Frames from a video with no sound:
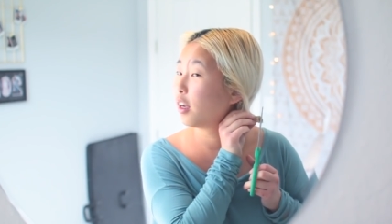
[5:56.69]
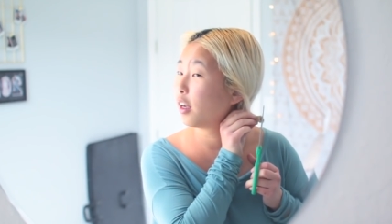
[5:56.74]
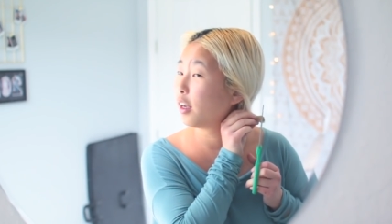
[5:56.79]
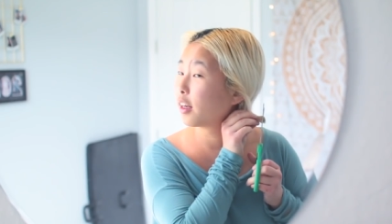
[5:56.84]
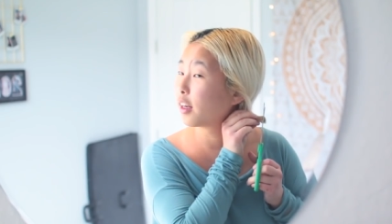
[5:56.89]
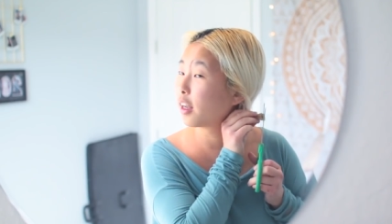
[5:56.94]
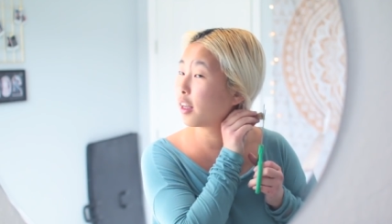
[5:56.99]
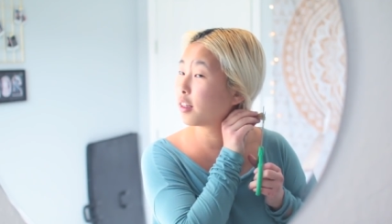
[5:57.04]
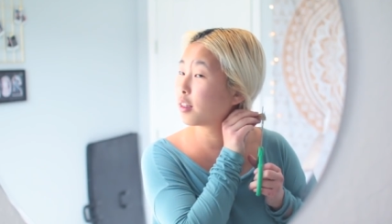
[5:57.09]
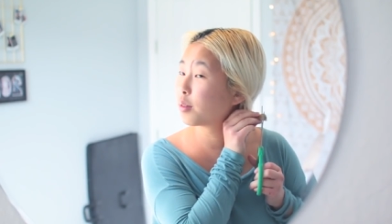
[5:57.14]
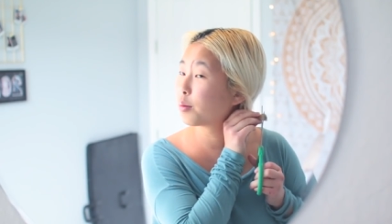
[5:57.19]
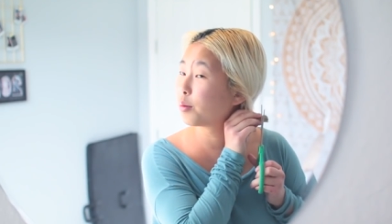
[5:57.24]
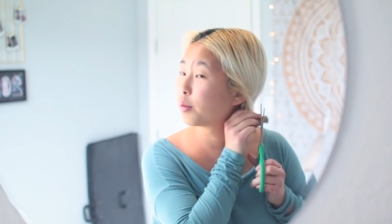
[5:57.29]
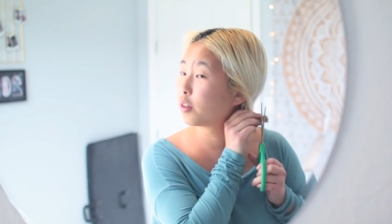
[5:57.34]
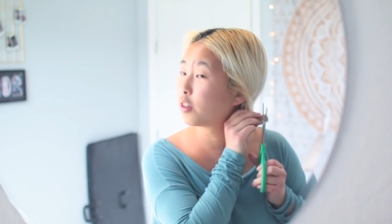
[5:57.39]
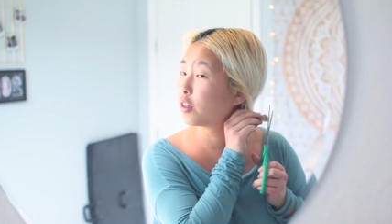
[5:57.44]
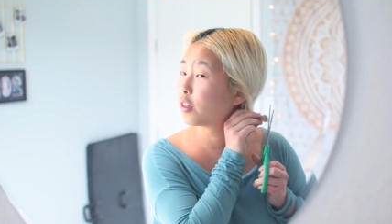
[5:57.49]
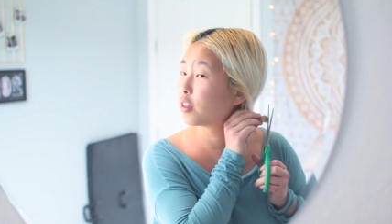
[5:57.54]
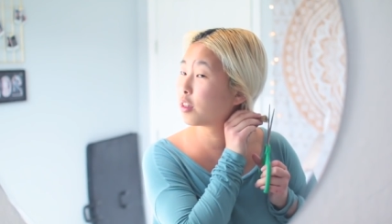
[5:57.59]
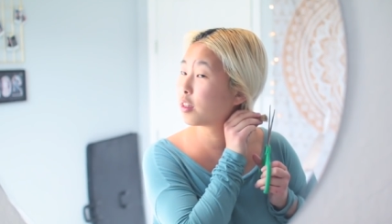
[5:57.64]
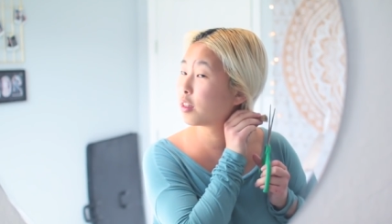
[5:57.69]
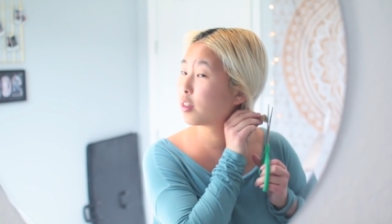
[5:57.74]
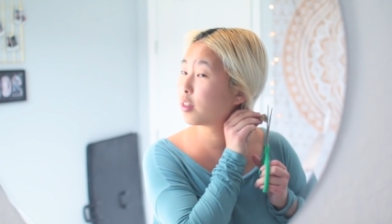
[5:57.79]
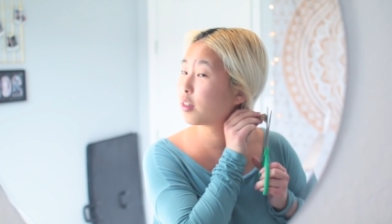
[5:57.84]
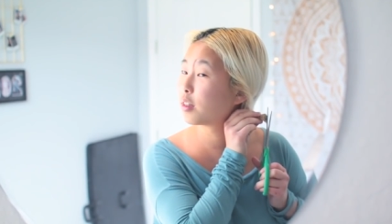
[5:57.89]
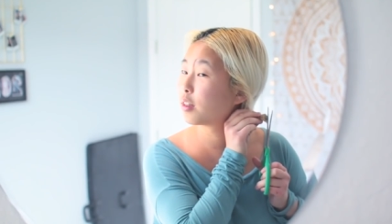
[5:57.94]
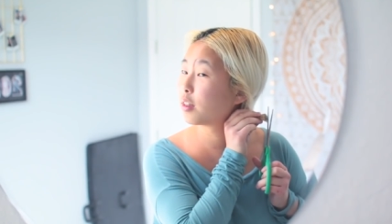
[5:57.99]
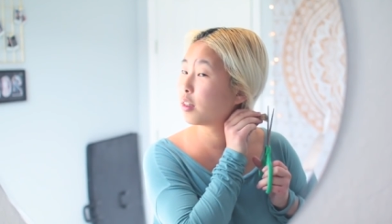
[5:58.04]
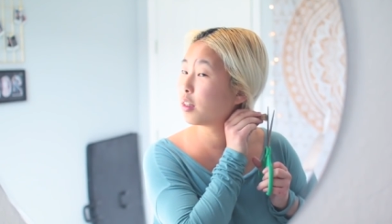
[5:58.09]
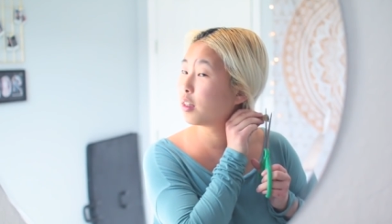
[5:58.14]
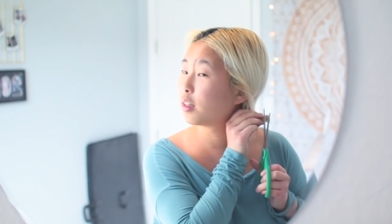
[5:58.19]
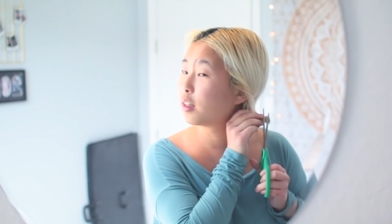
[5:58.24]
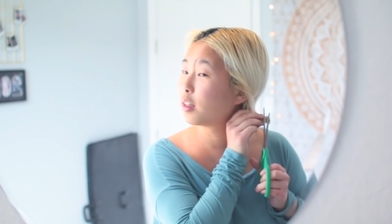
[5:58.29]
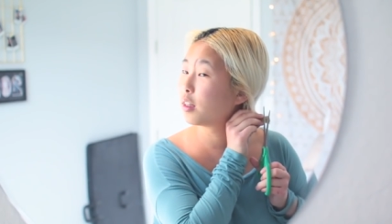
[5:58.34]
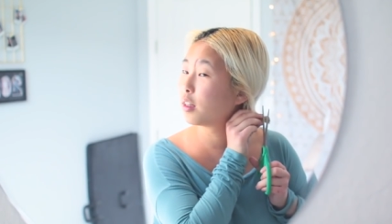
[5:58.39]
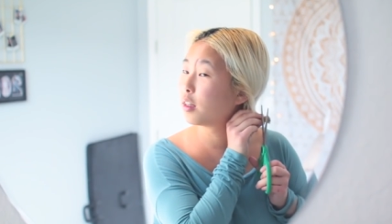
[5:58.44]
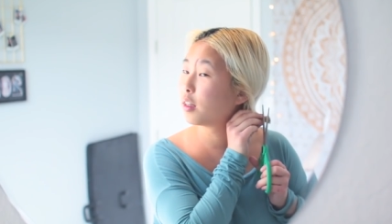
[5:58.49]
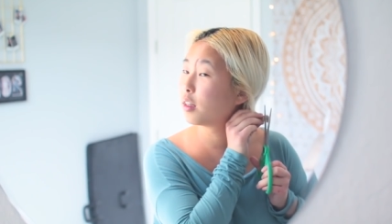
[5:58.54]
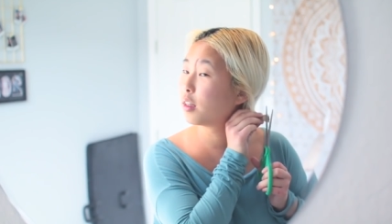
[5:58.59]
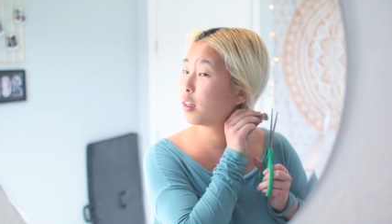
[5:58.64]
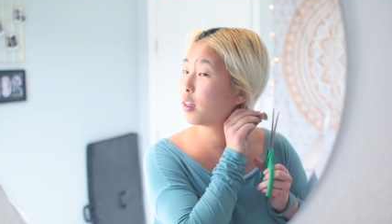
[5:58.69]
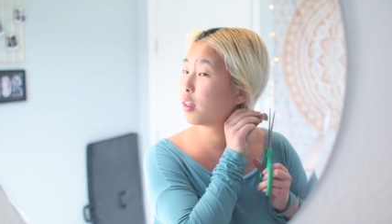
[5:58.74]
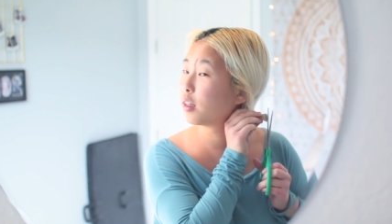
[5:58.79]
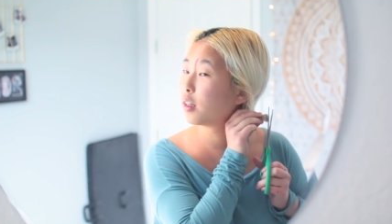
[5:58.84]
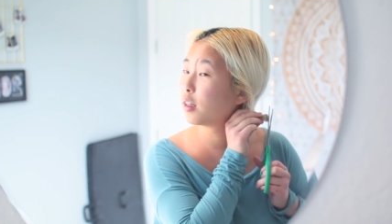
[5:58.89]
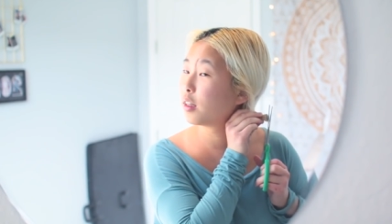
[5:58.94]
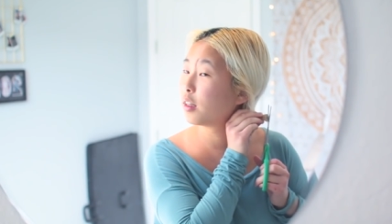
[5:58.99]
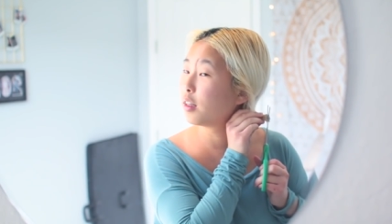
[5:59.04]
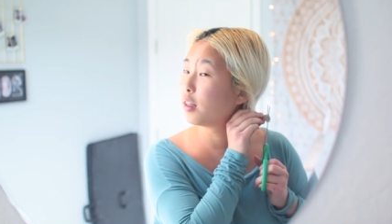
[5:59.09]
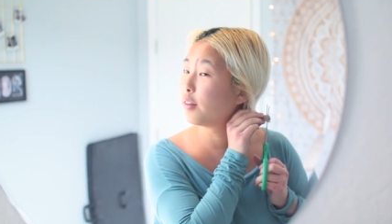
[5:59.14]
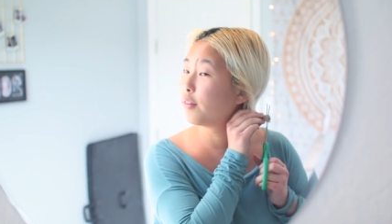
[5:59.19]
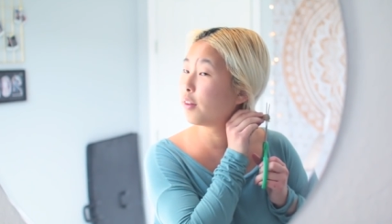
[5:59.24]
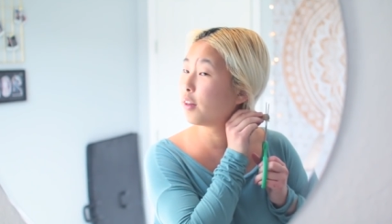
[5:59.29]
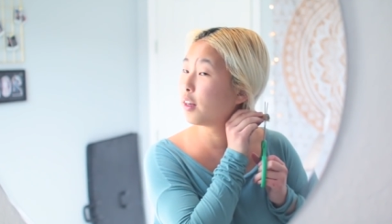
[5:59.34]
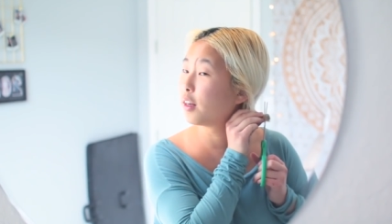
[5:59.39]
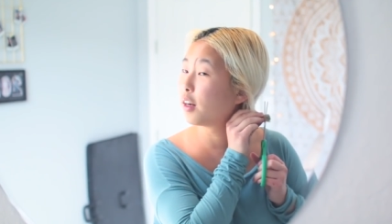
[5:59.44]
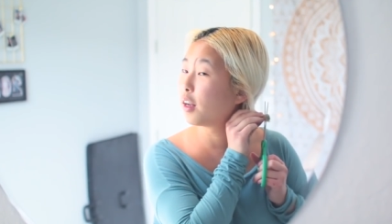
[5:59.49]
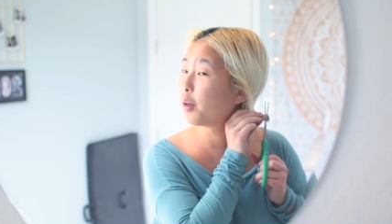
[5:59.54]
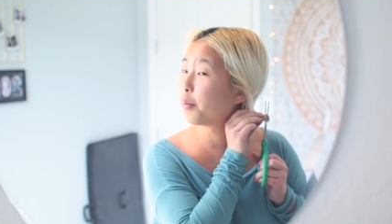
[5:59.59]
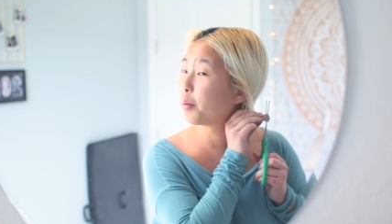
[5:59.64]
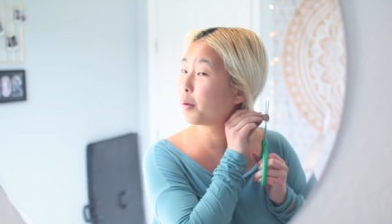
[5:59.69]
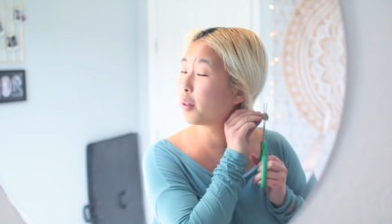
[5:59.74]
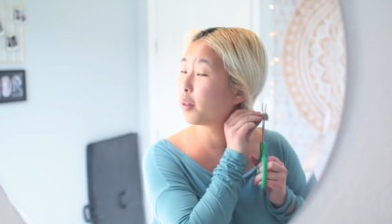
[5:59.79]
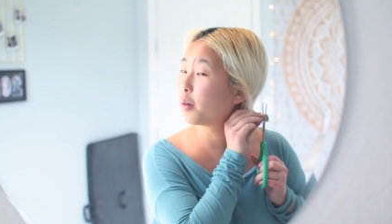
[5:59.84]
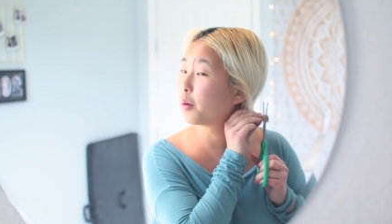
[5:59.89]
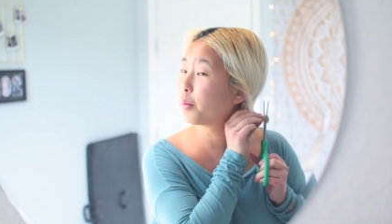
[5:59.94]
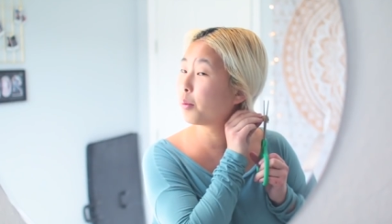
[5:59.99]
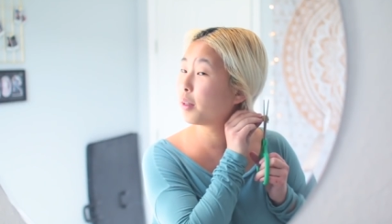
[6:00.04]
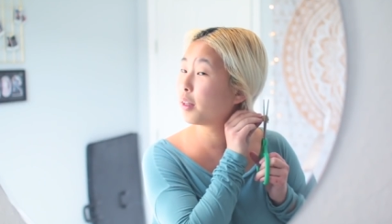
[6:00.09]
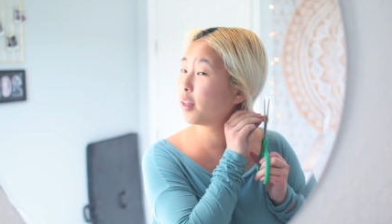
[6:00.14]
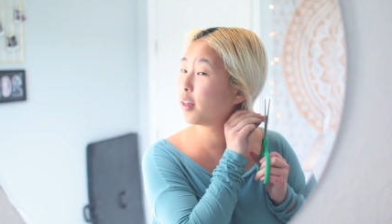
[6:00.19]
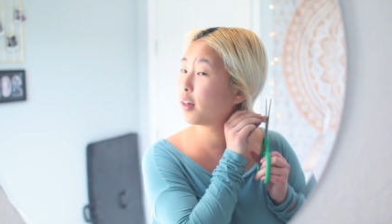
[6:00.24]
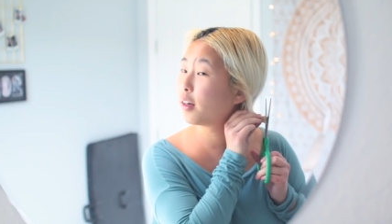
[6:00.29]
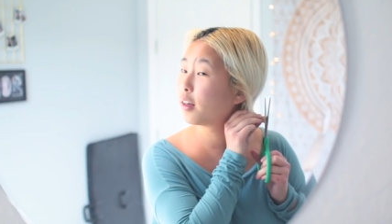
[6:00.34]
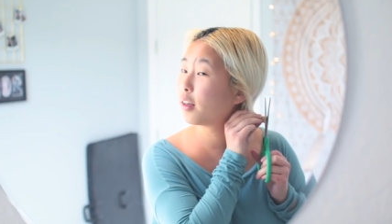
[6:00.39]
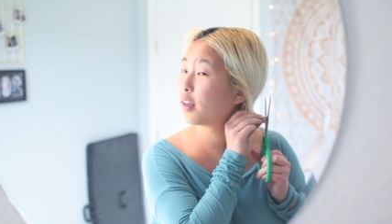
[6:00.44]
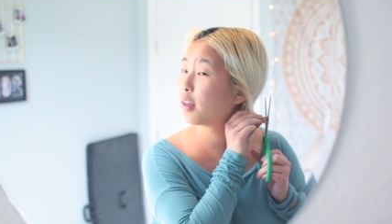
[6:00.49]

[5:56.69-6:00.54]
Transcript: I guess we'll just even it up a little bit.